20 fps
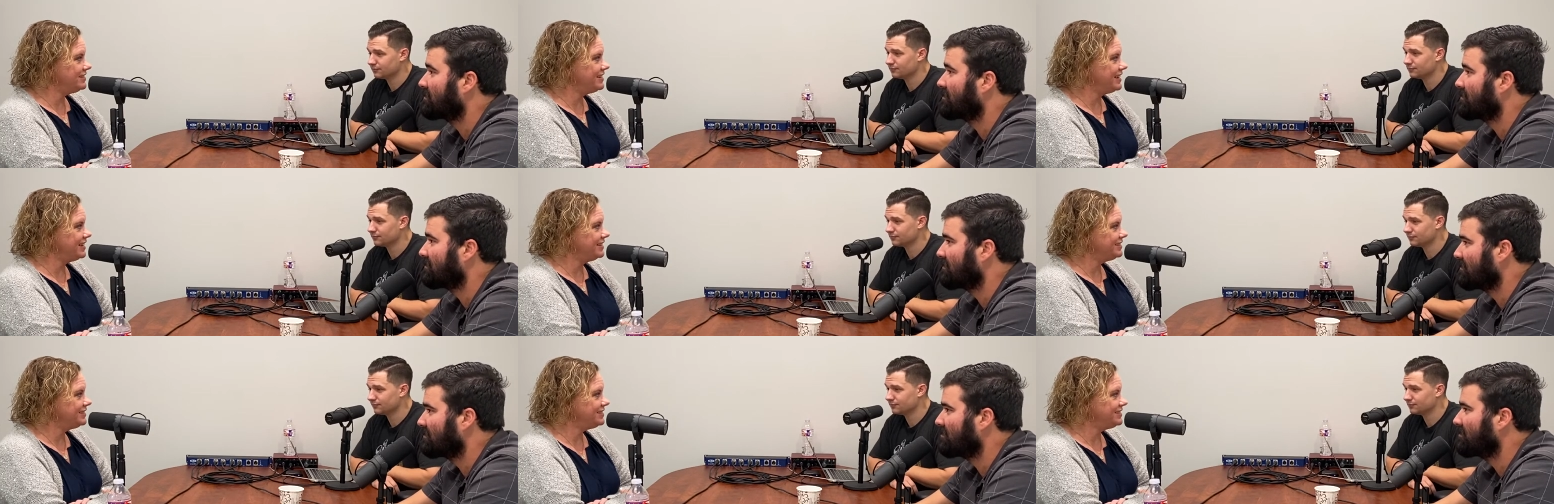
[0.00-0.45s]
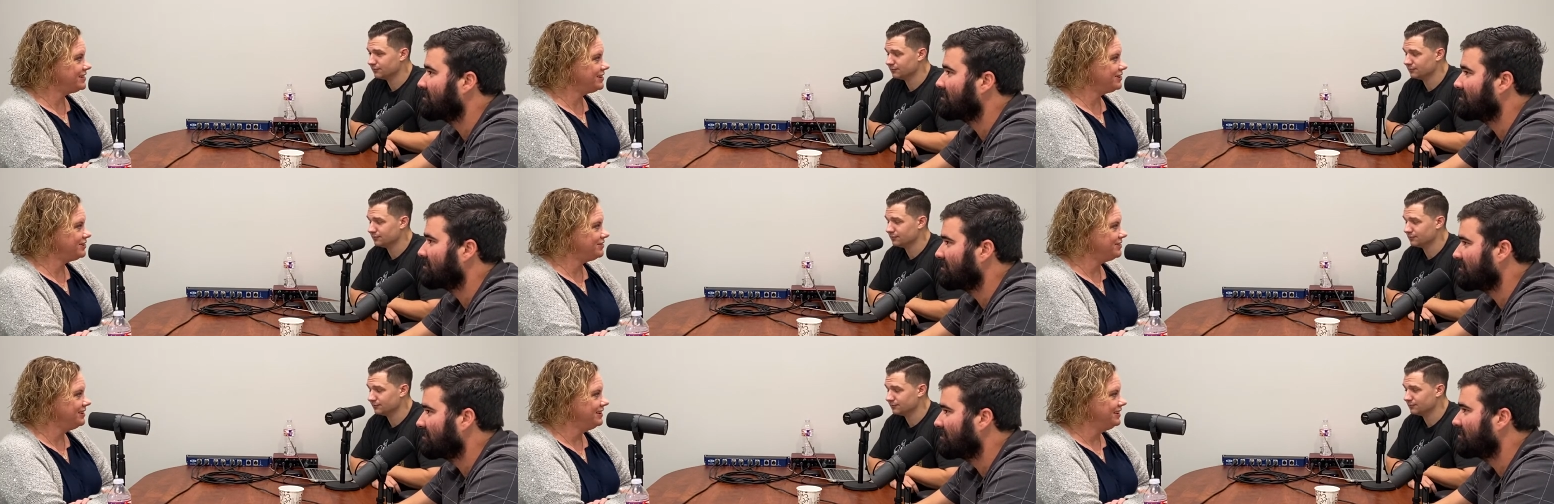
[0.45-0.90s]
Speaker 1: days. So
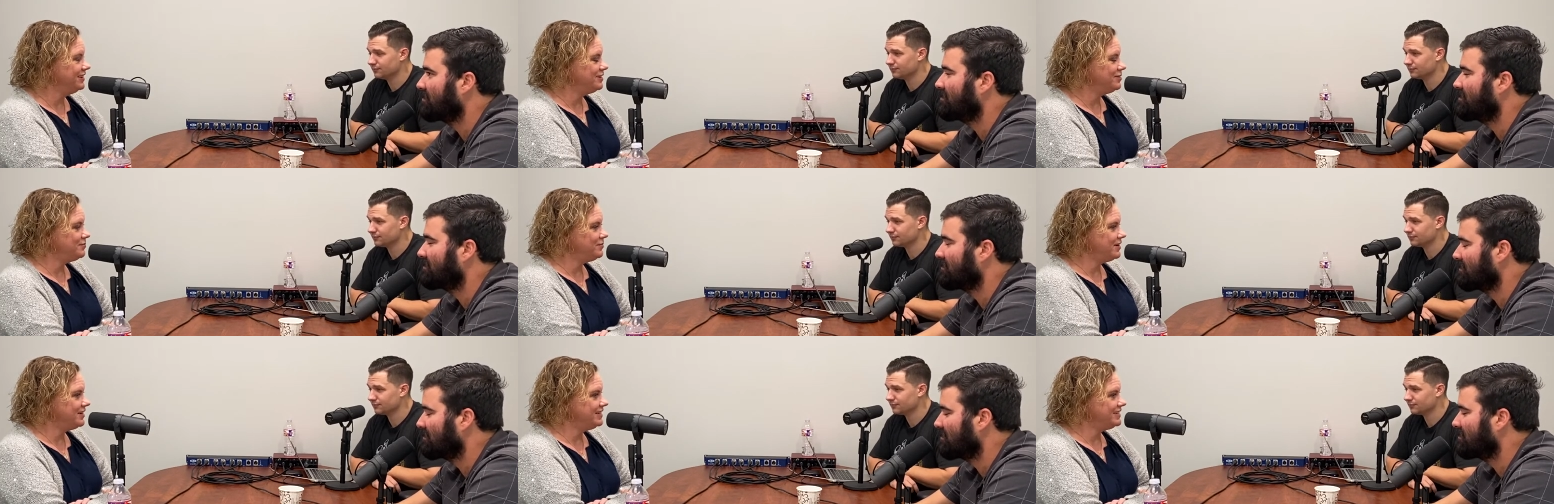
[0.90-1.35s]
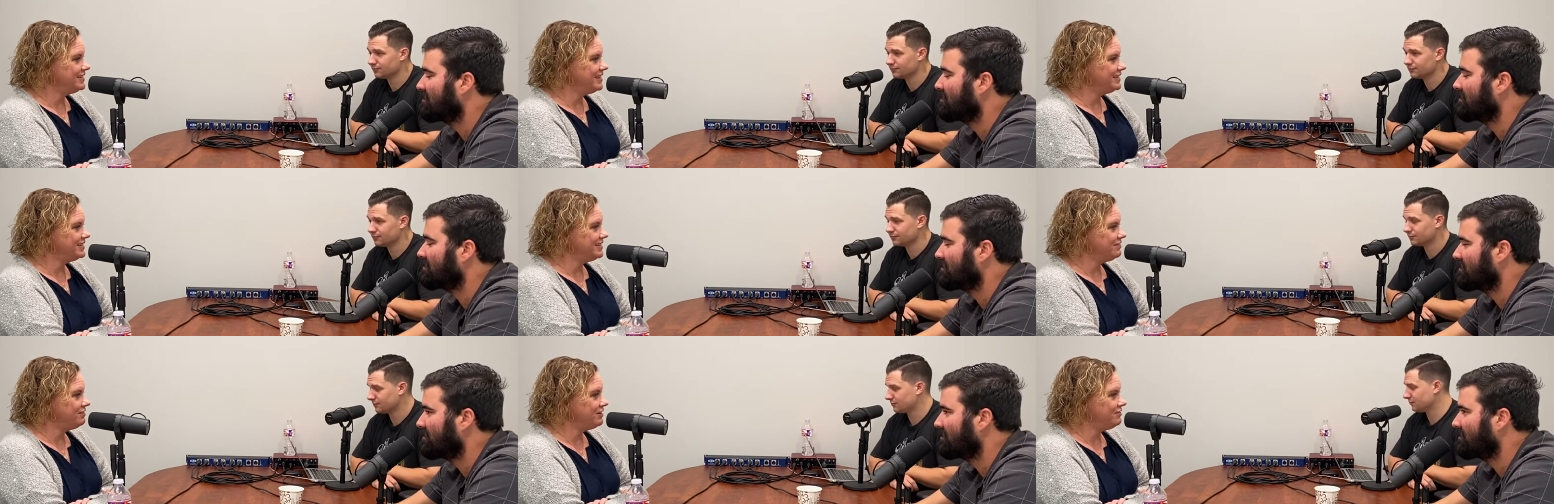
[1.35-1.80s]
mm-hmm.
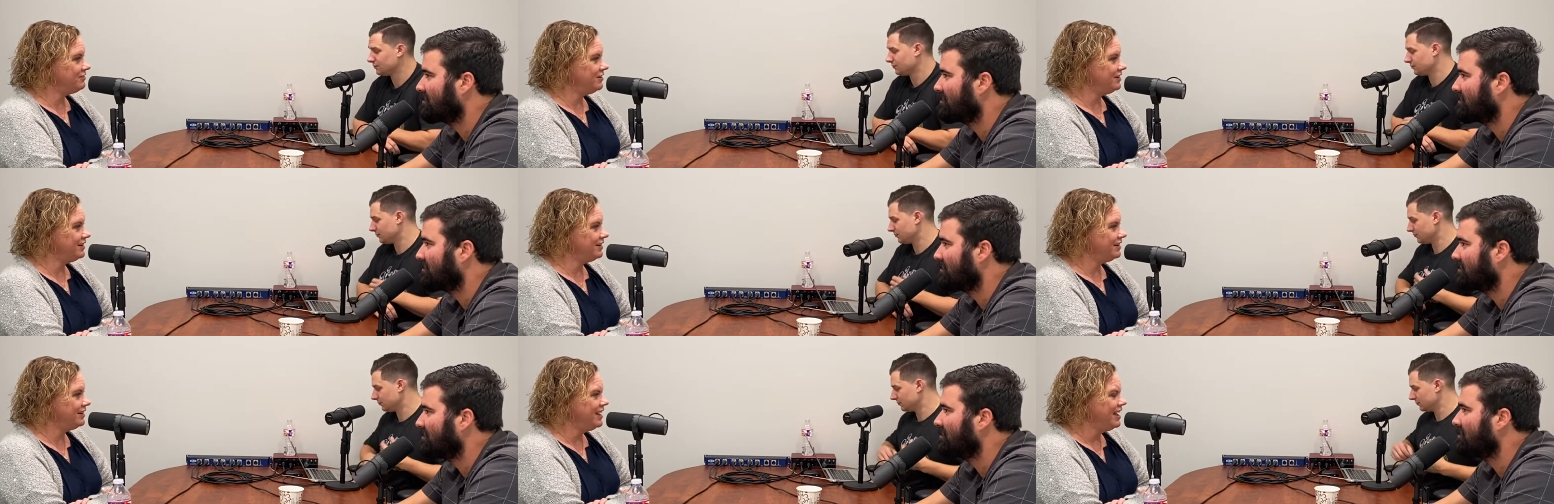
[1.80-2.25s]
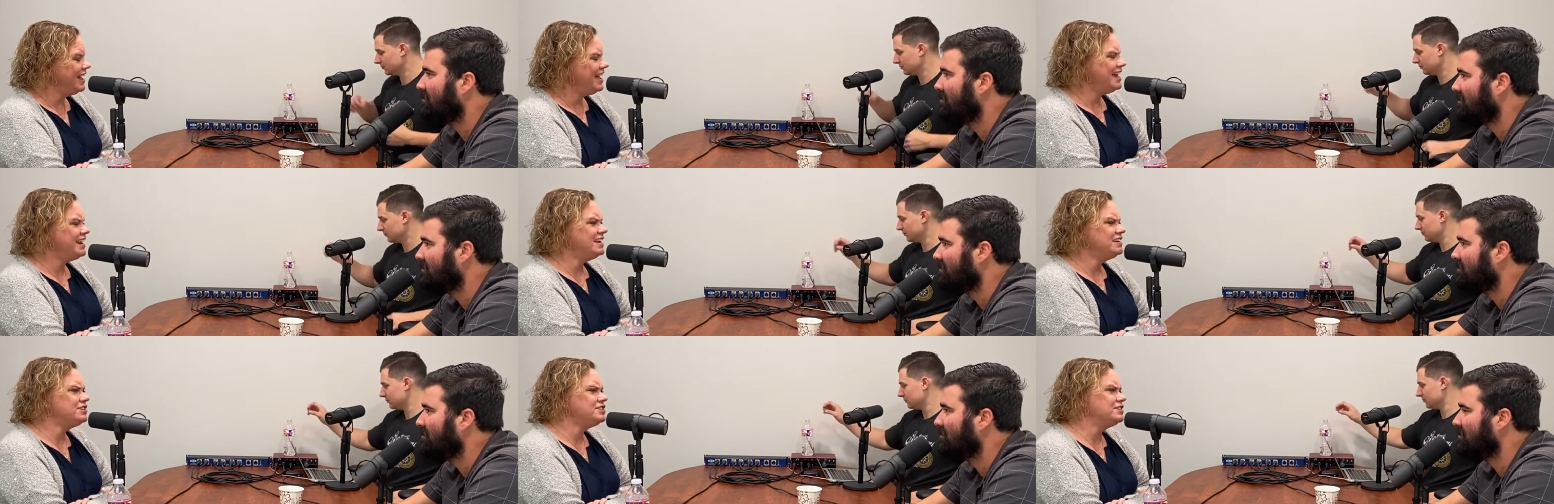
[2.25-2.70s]
monetize everyone.
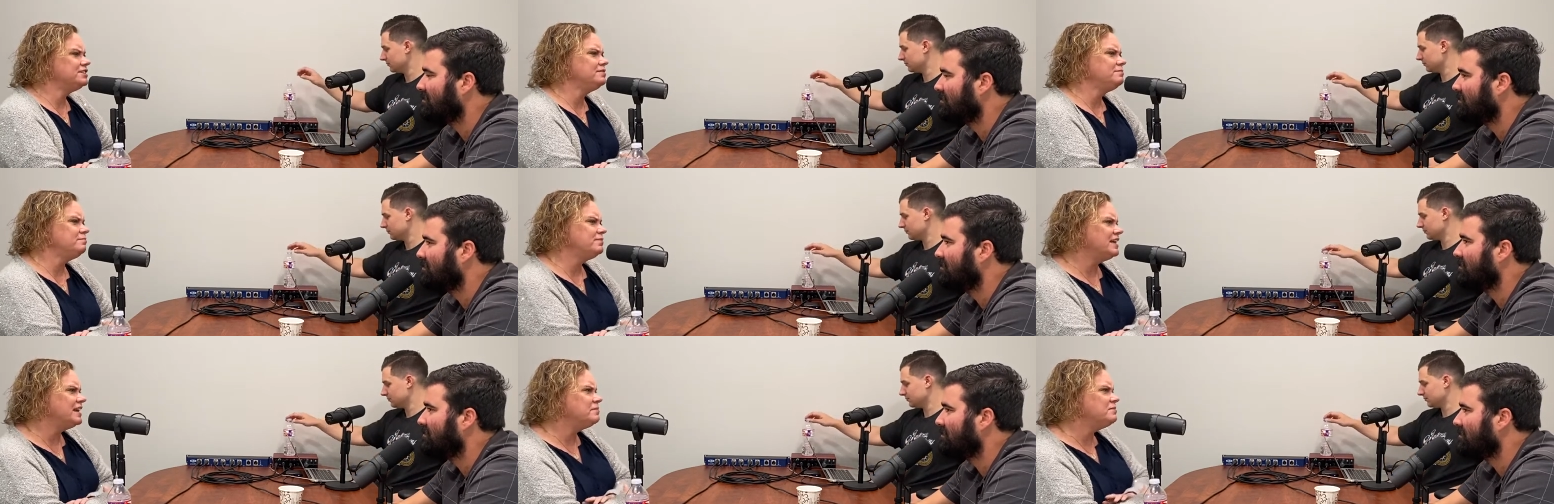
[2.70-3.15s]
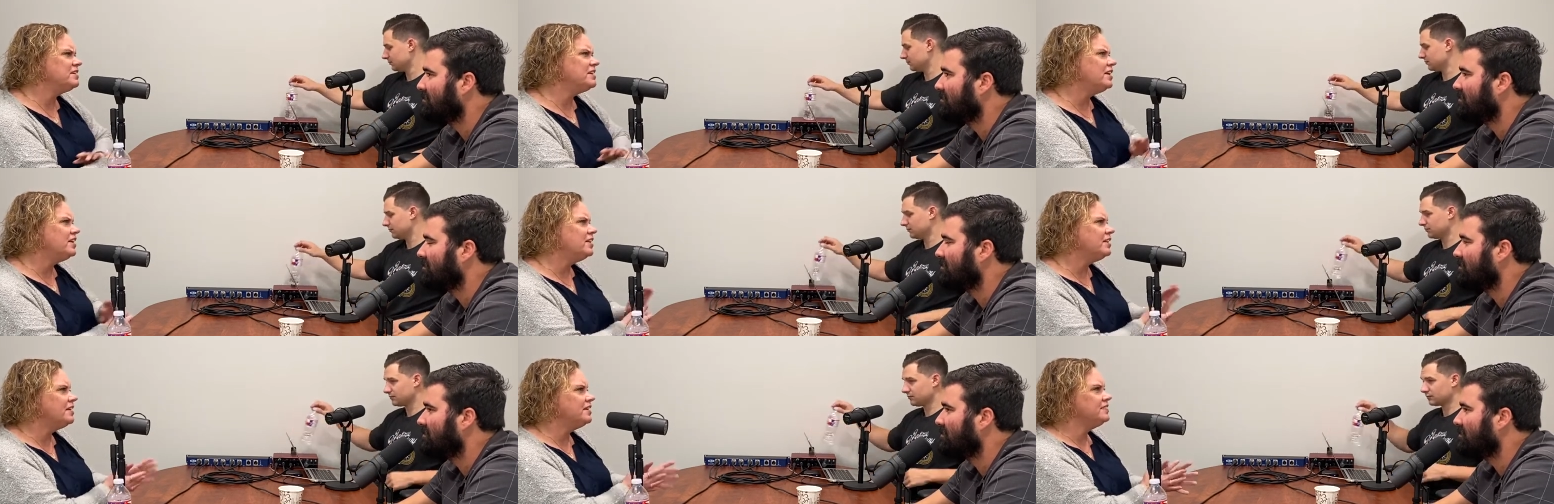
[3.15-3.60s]
Mm-hmm. And I mm-hmm. shouldn't blame it
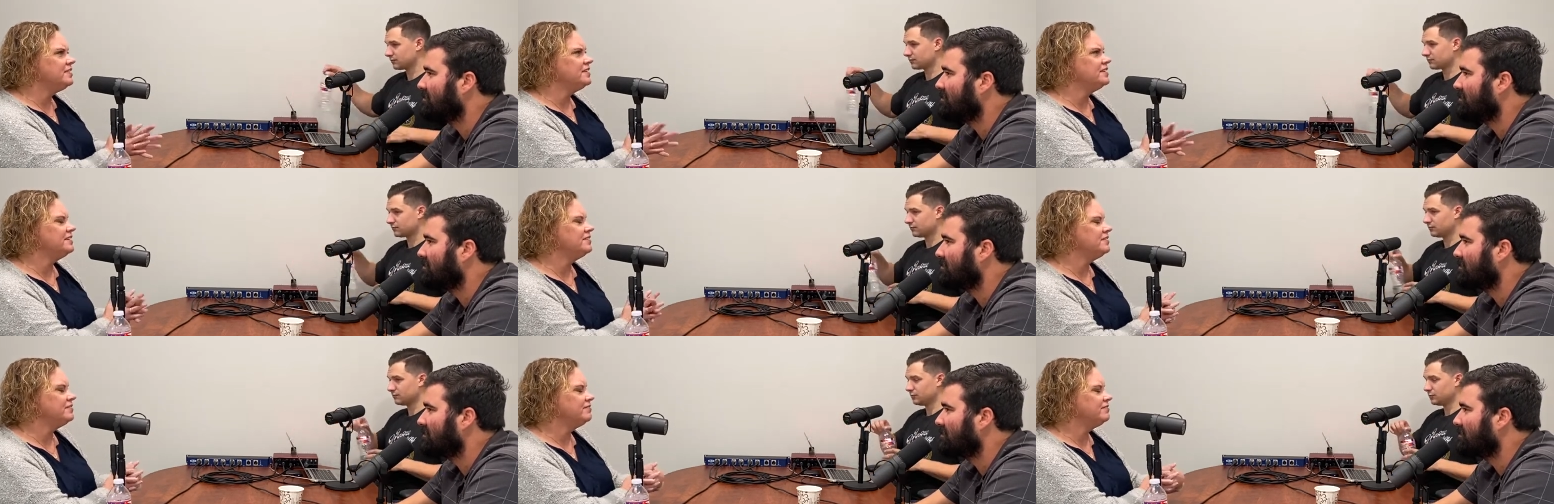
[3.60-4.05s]
all on the